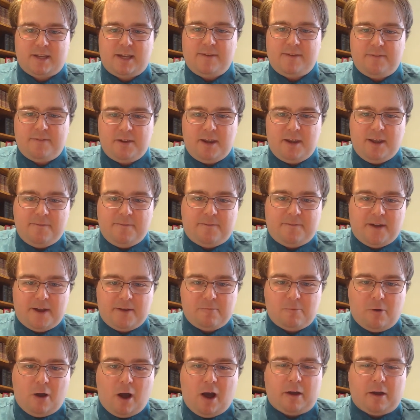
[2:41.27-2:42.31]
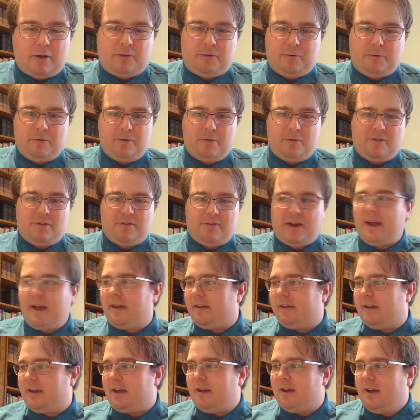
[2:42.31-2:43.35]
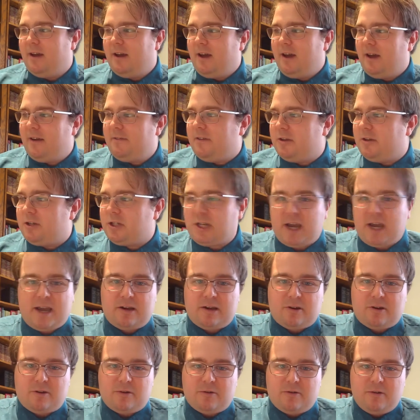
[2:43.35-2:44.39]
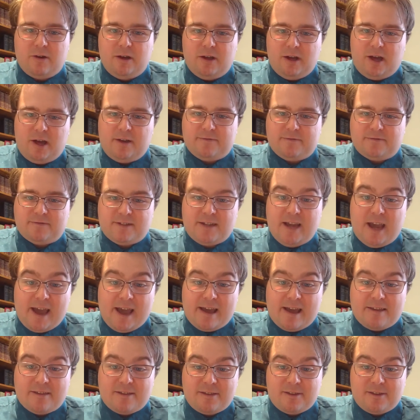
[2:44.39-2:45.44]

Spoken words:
even if I walk through the valley of the shadow of death.